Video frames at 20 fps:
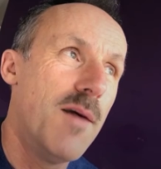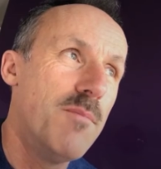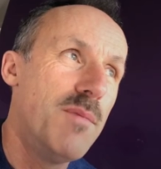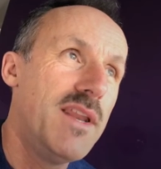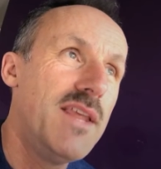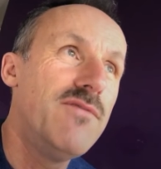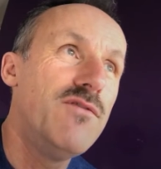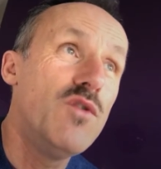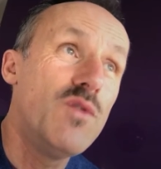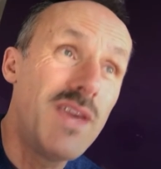if
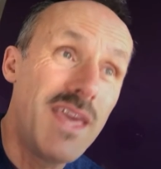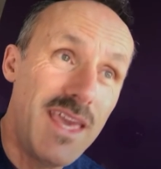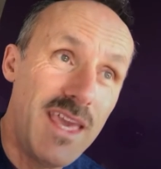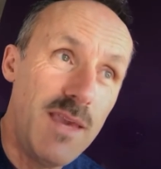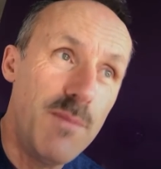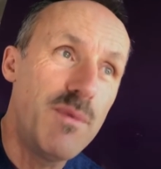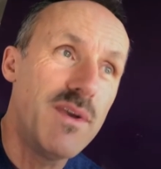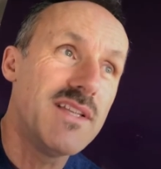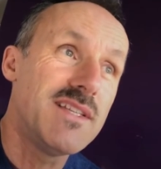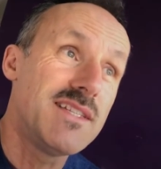you keep
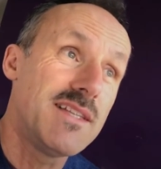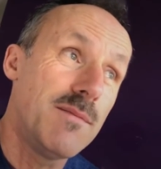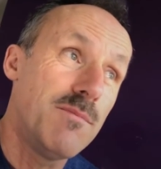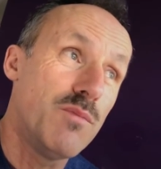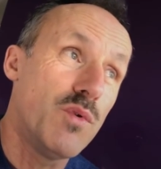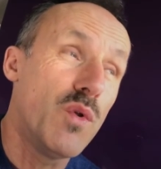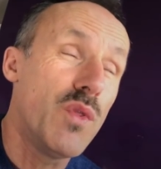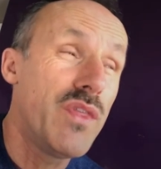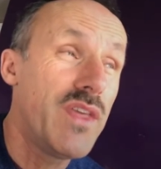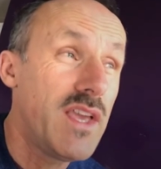it simple,
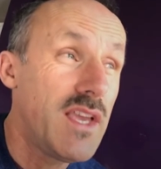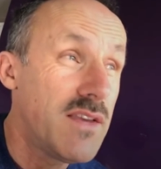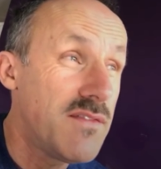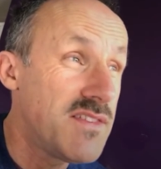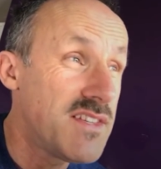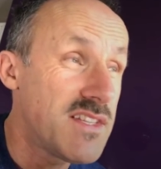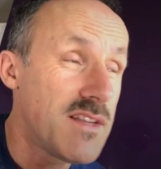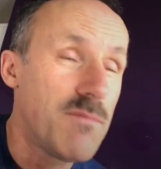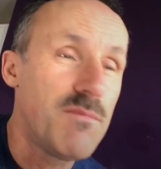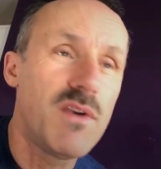think of
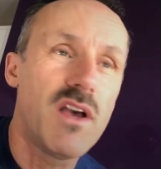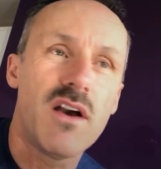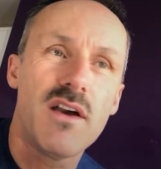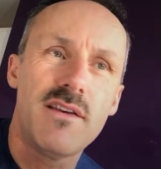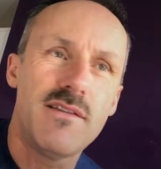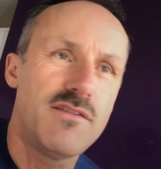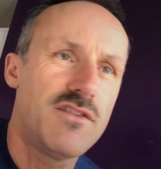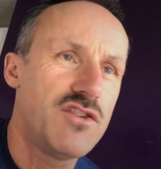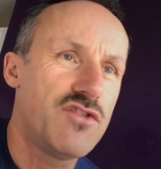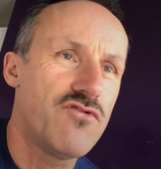some kind of
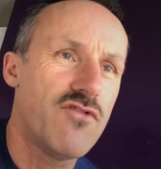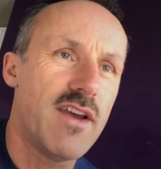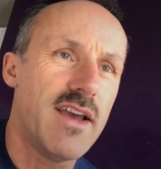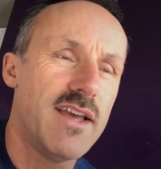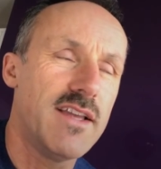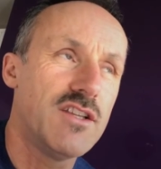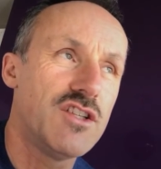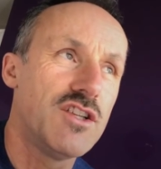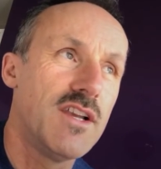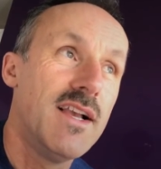
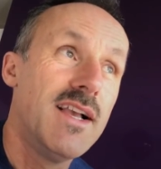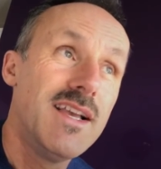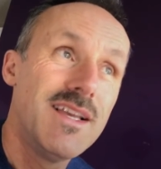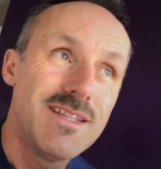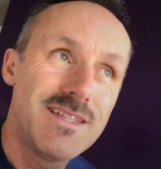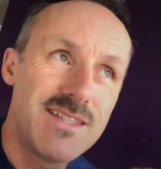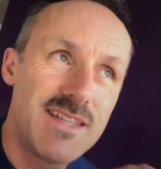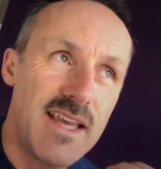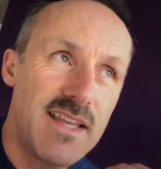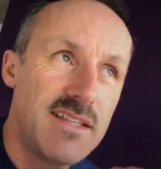stretch,
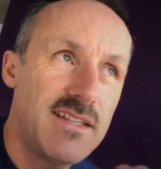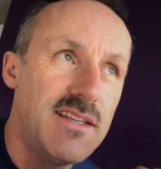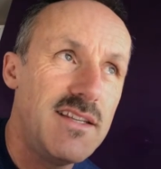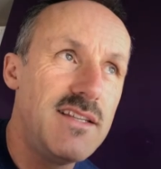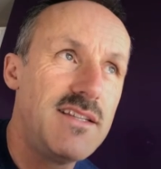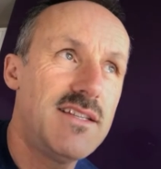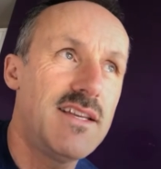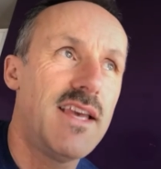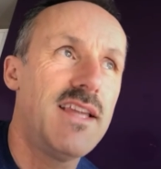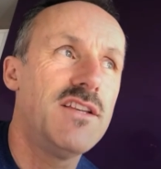set an
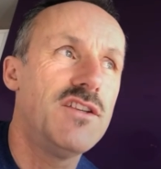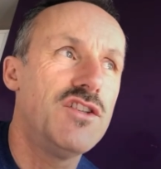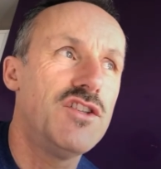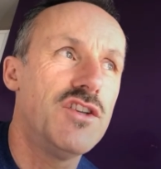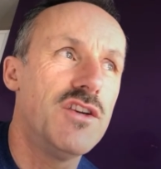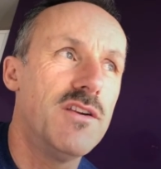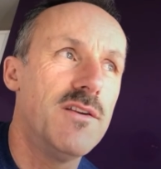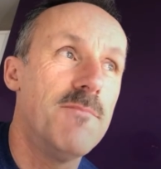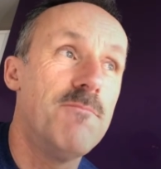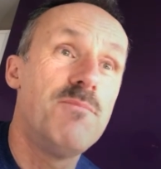
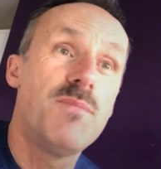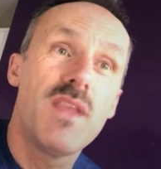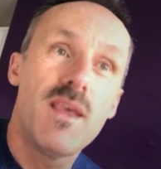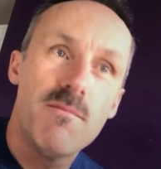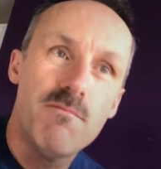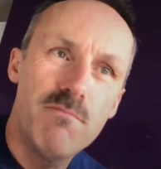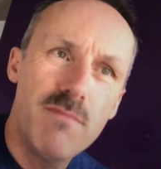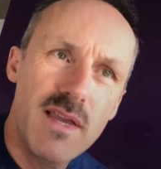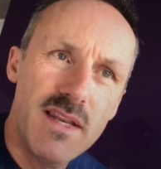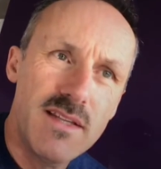intention,
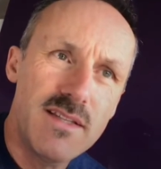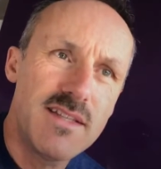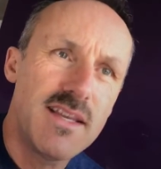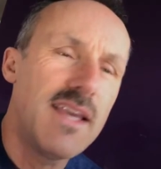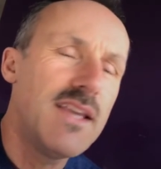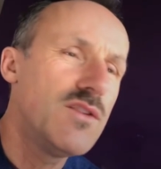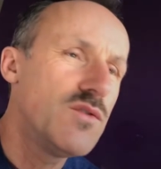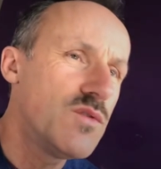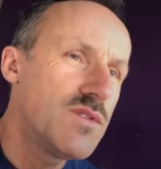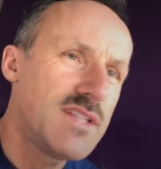
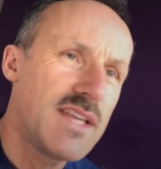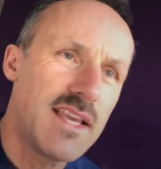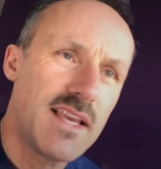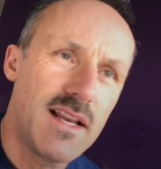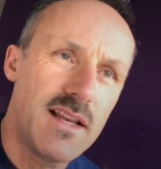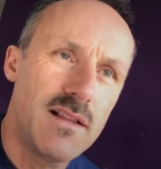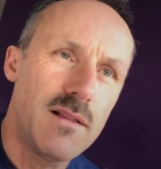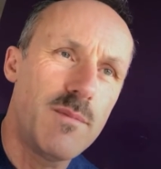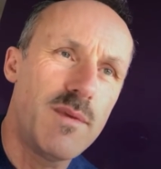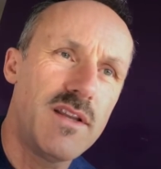meditate or take a
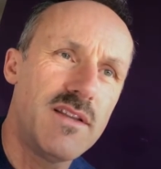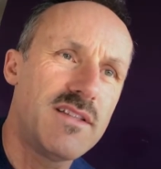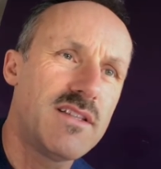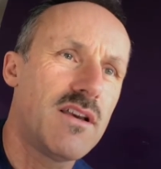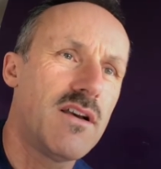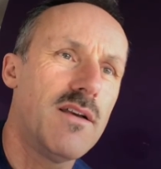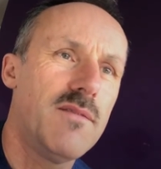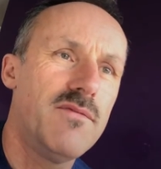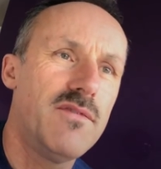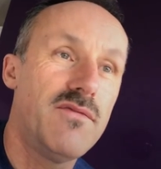little bit of
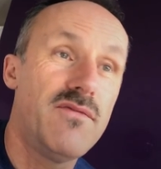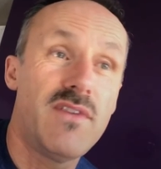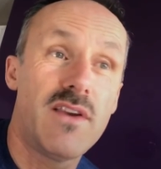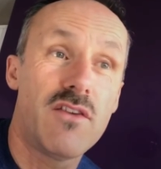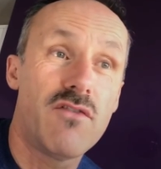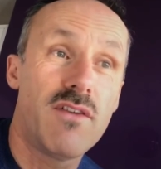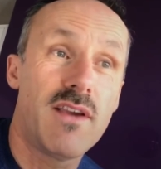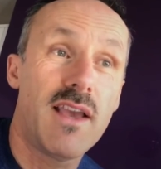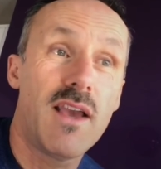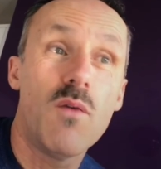time for
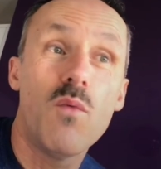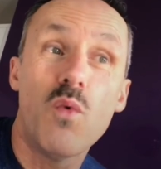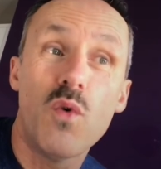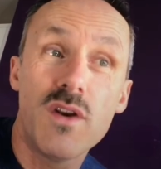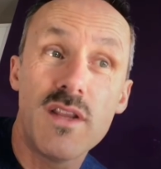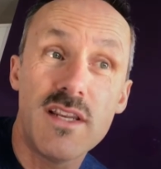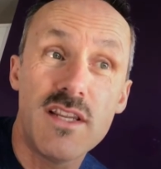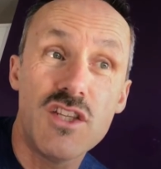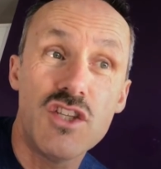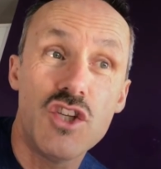figuring out what it
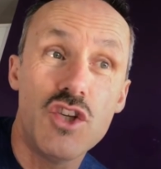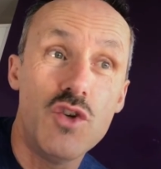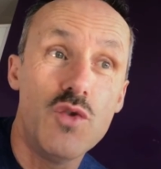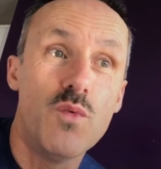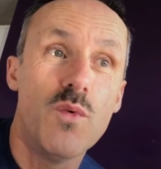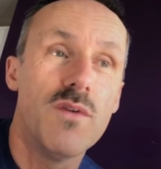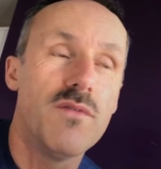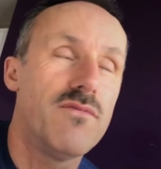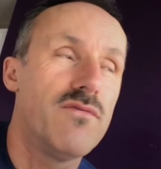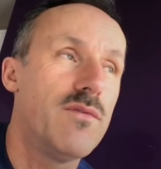is you
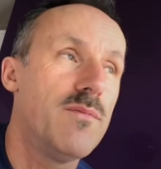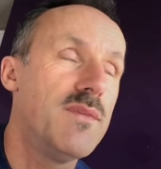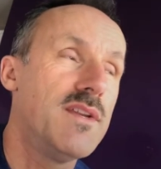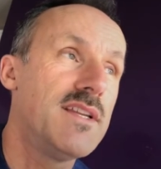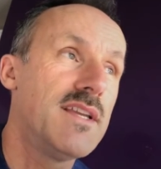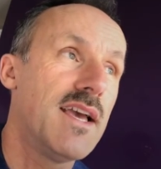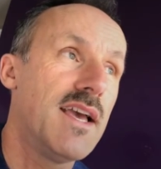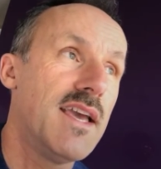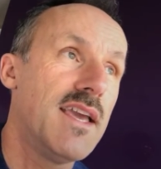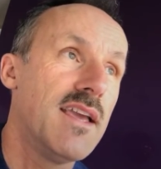want from the
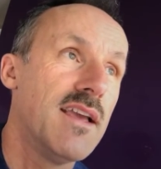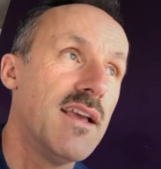day.